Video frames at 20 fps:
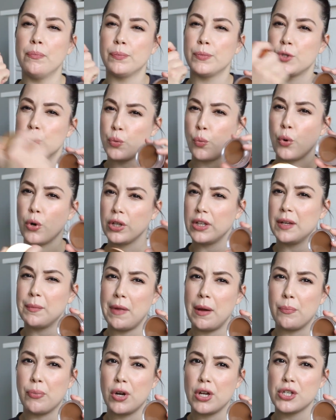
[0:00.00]
swirling
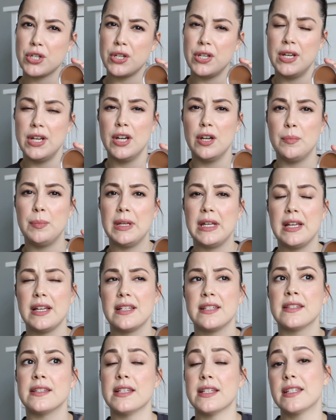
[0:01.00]
my brush in here
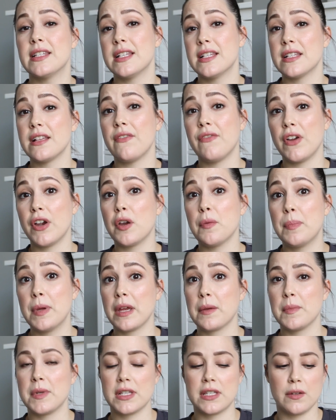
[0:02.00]
because this is a very
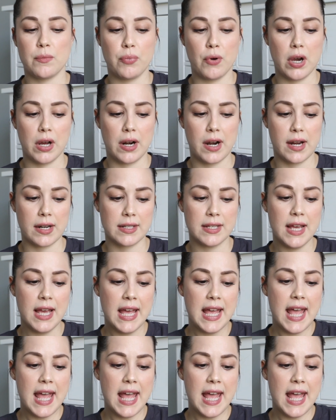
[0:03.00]
pigmented product.